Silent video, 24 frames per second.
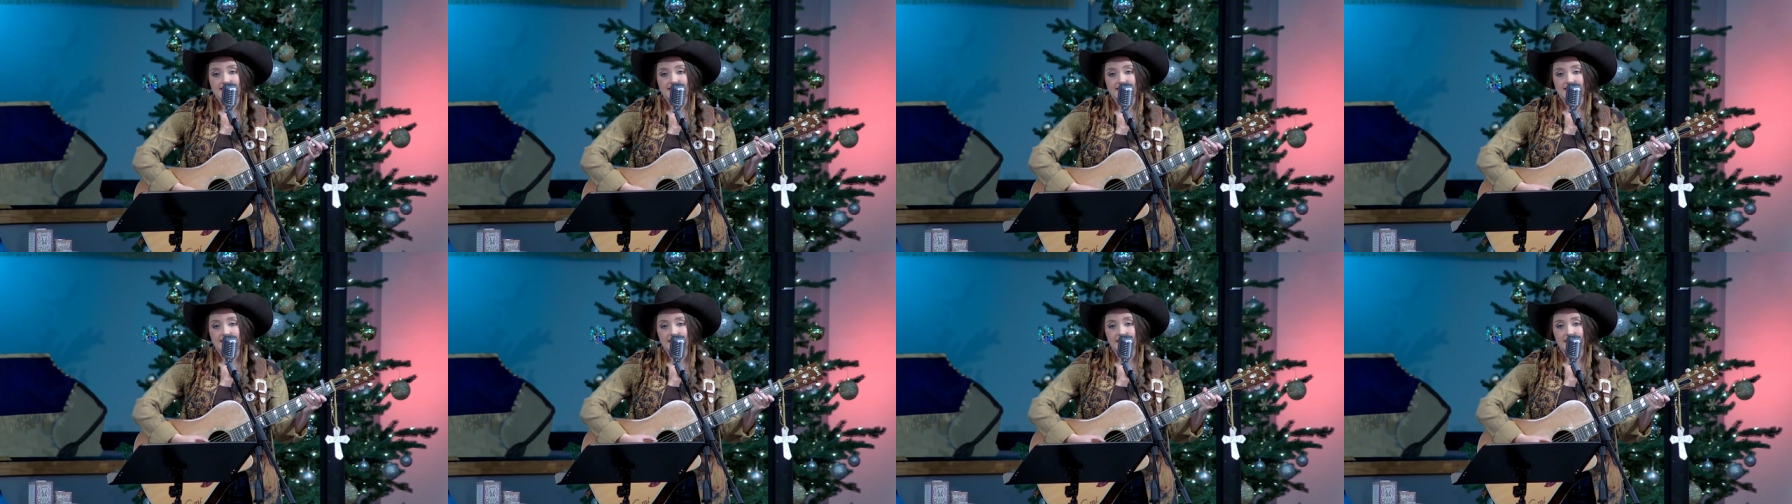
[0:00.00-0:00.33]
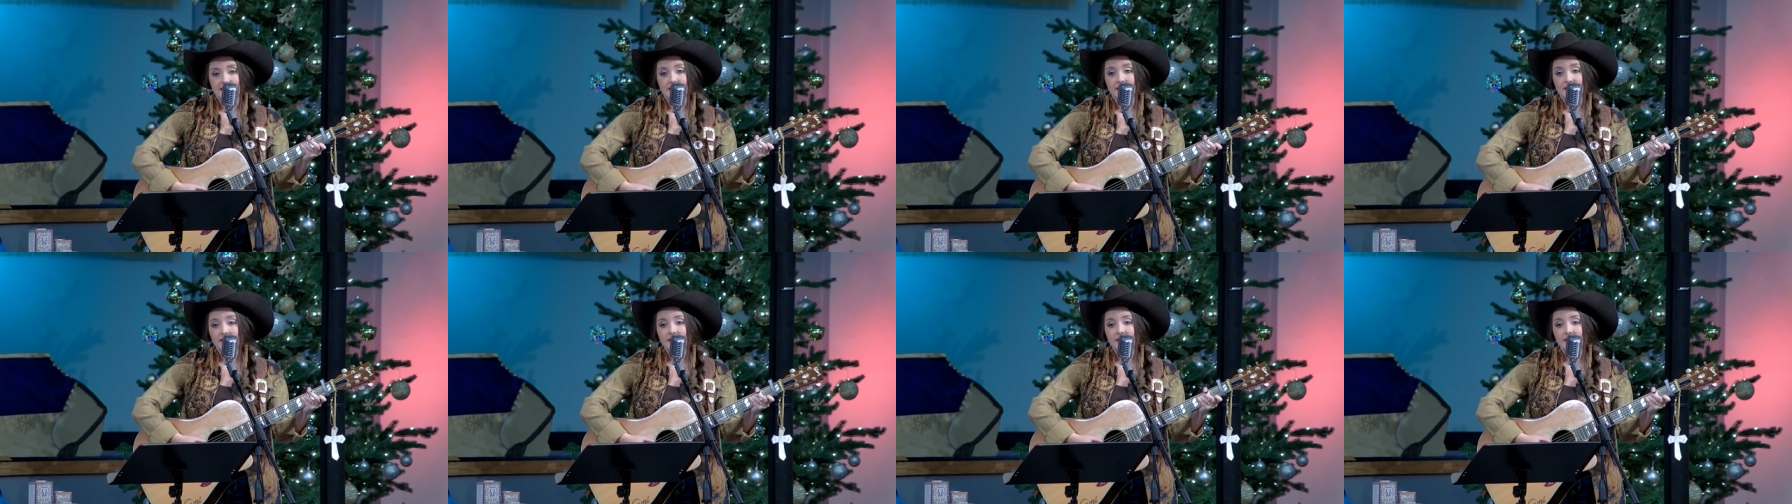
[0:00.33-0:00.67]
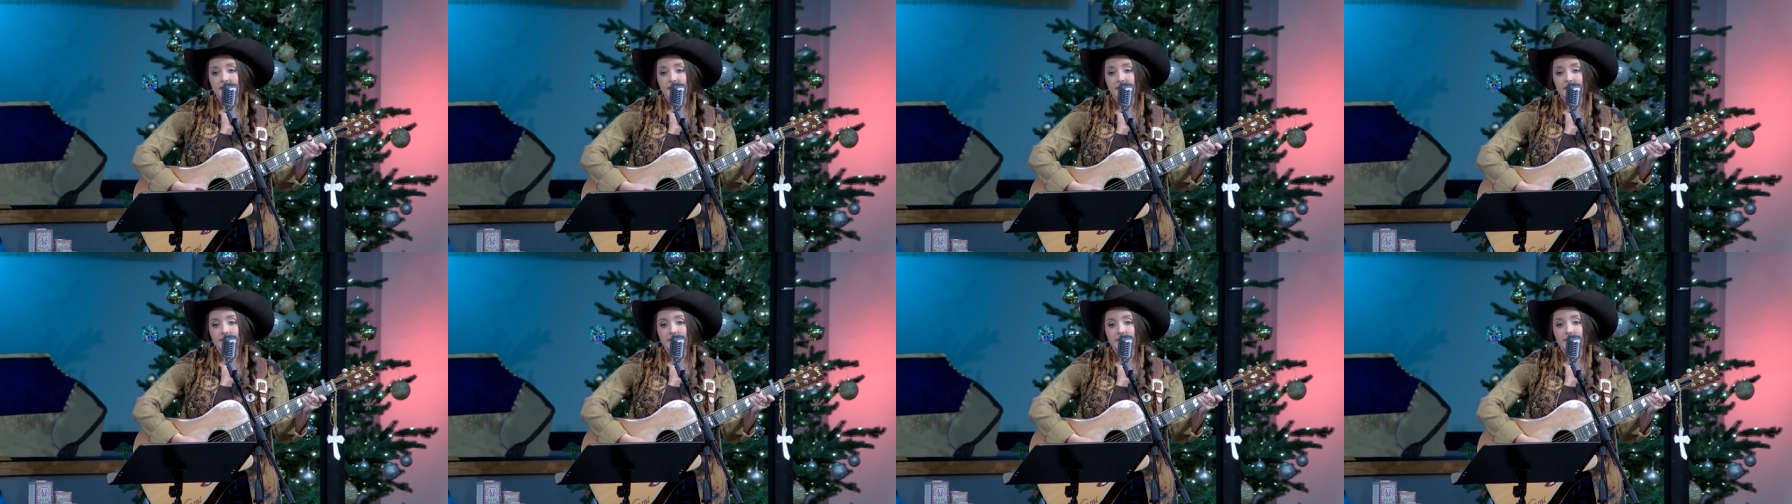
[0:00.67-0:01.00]

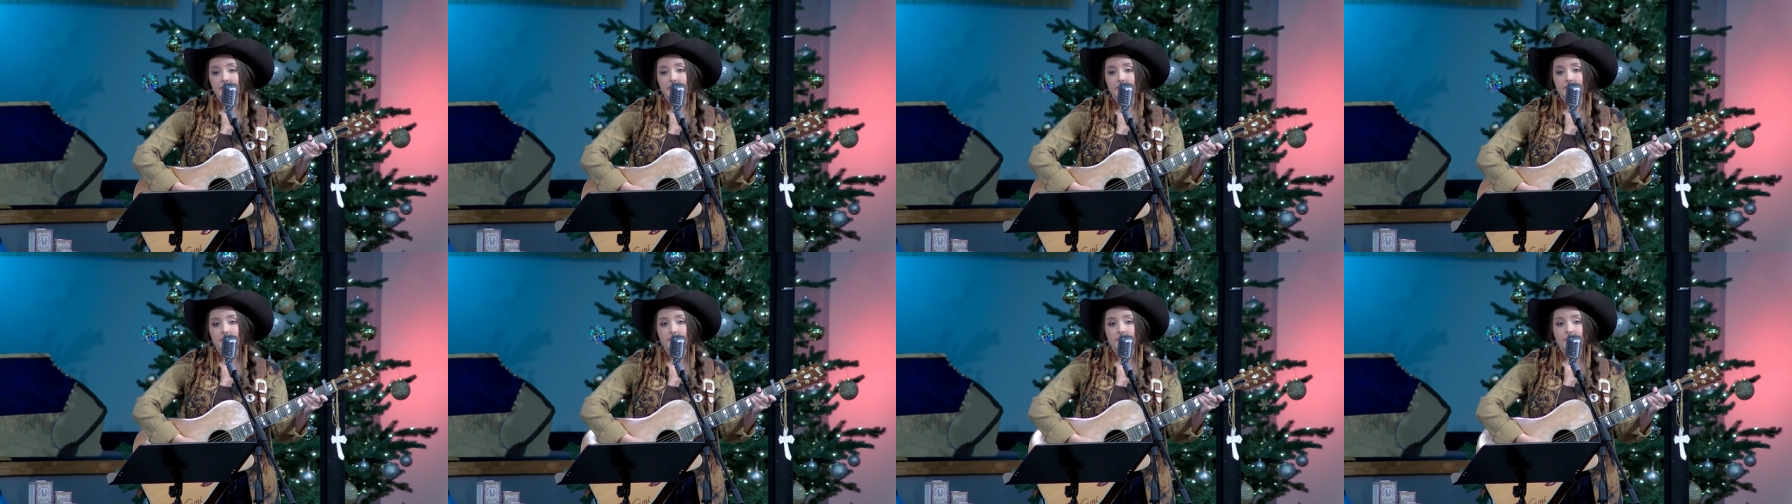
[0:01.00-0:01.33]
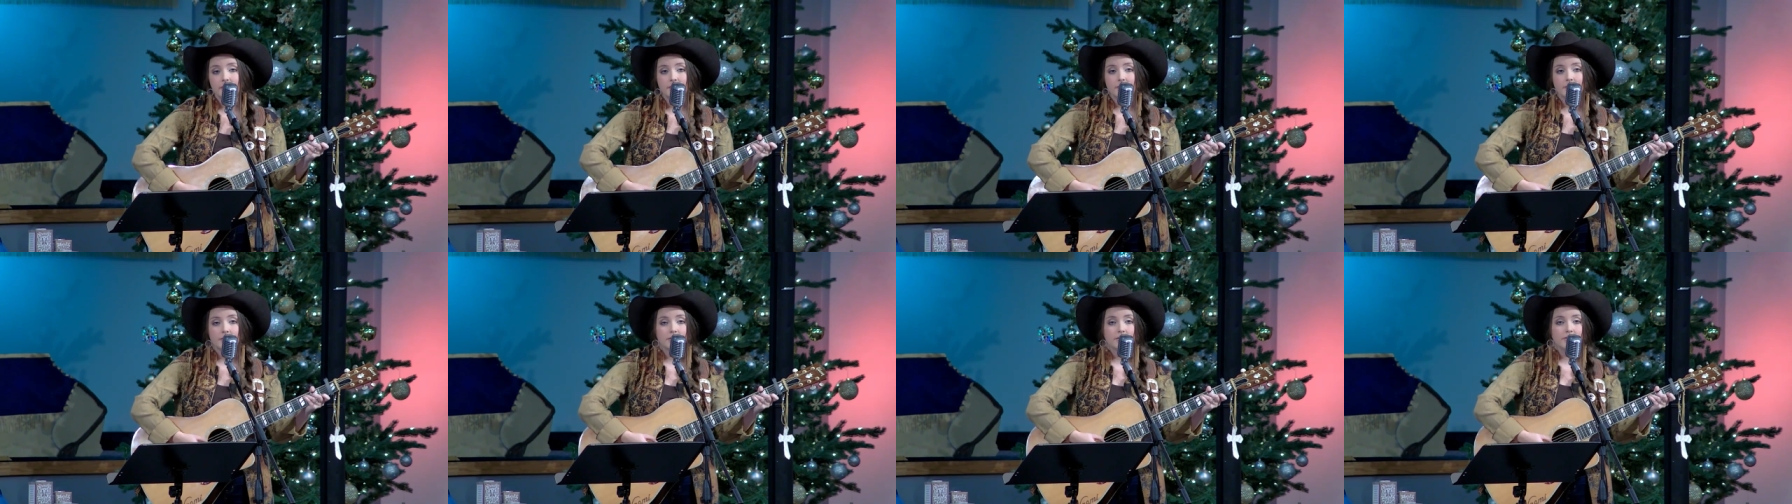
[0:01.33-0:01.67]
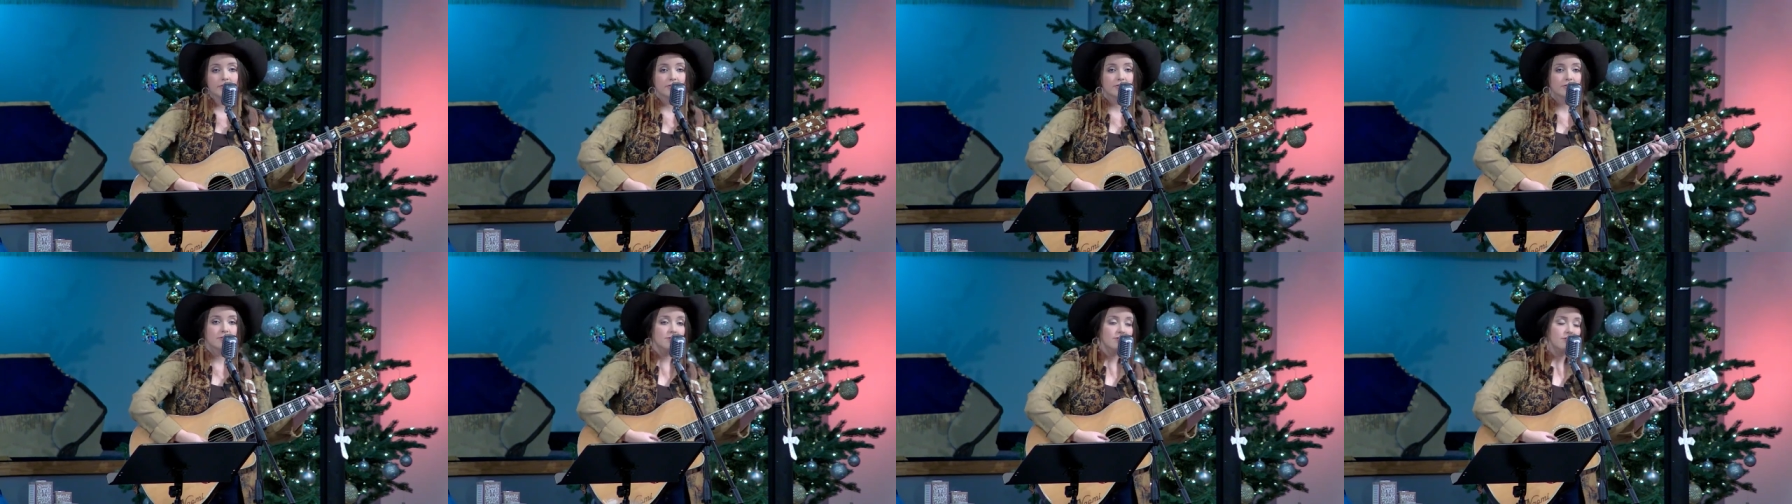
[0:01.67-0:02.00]

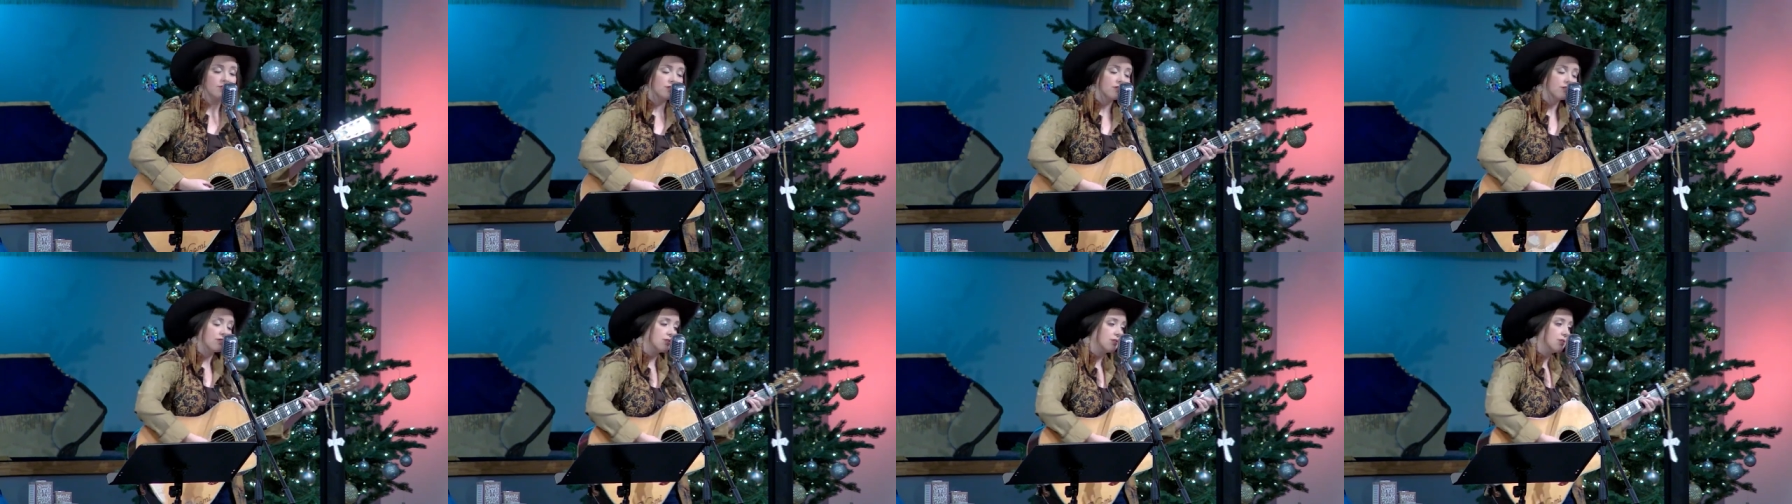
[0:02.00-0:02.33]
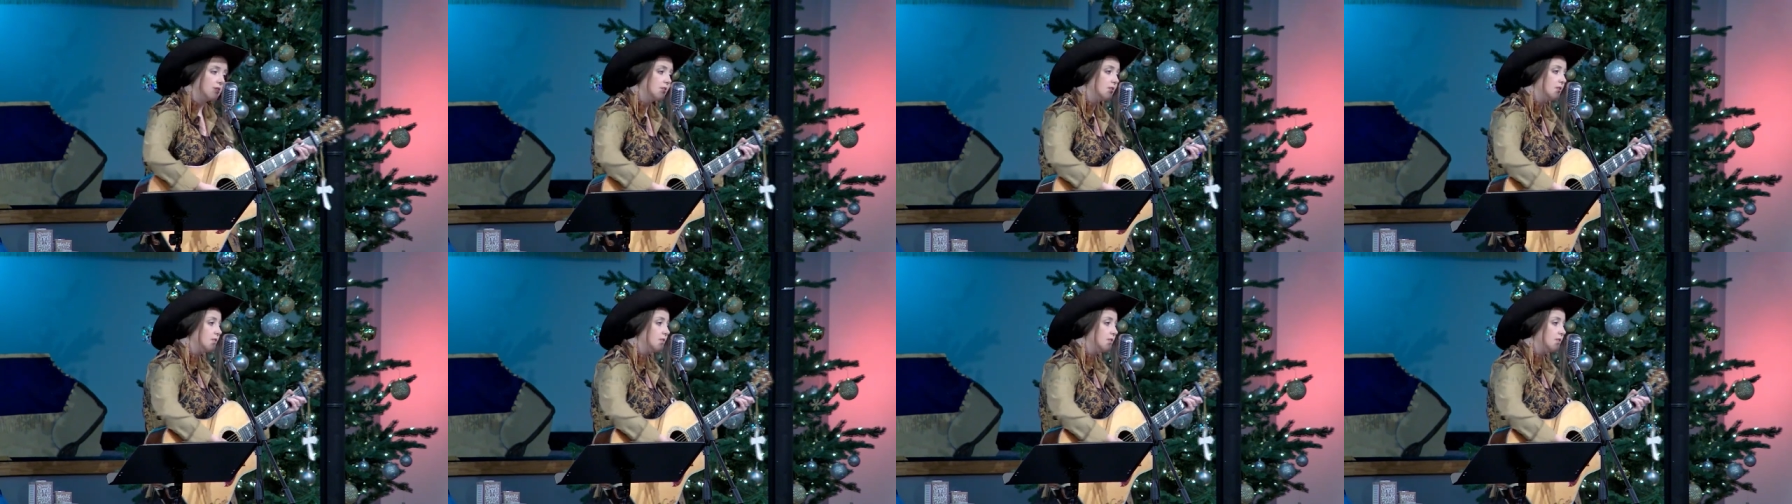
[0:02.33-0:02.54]
Sears.